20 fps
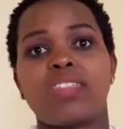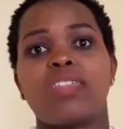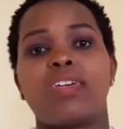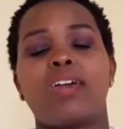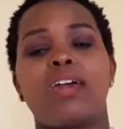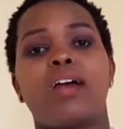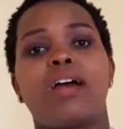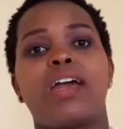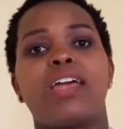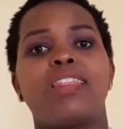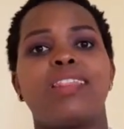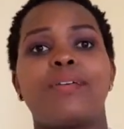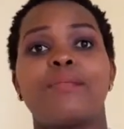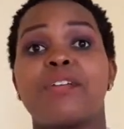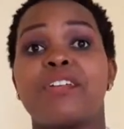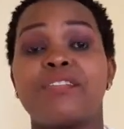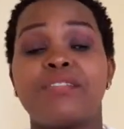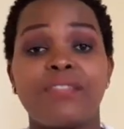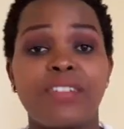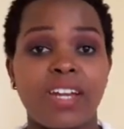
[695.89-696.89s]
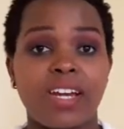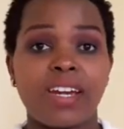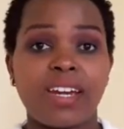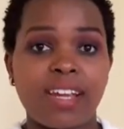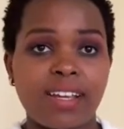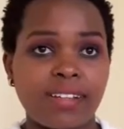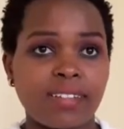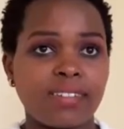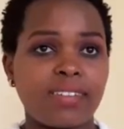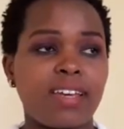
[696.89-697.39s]
there, and they were very
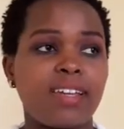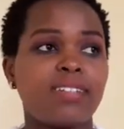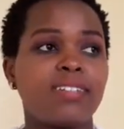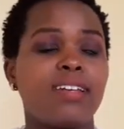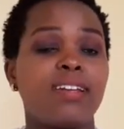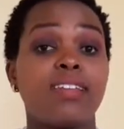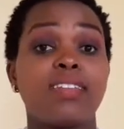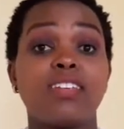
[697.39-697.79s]
excited.